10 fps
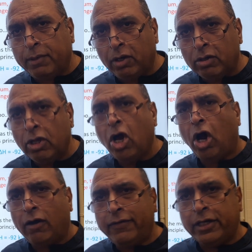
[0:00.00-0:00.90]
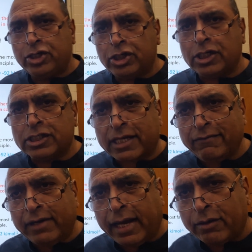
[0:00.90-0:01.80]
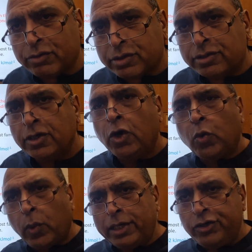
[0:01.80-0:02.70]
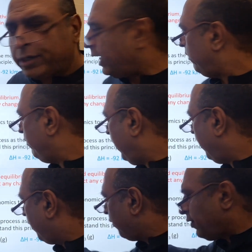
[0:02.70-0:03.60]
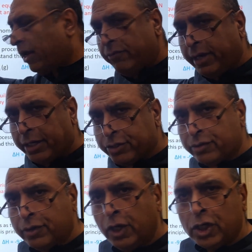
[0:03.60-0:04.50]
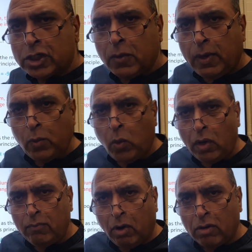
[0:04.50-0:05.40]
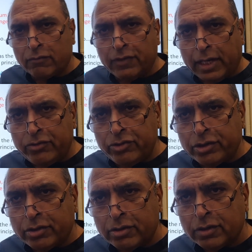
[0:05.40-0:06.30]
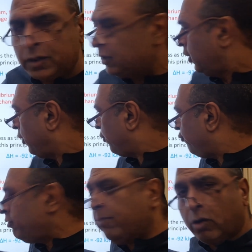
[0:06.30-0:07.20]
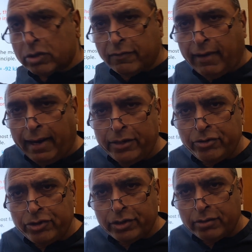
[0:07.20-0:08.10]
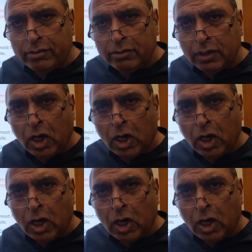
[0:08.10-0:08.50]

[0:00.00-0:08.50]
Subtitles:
per mole of energy is given out when you carry out that reaction. So when 1 mole of nitrogen, 3 moles of hydrogen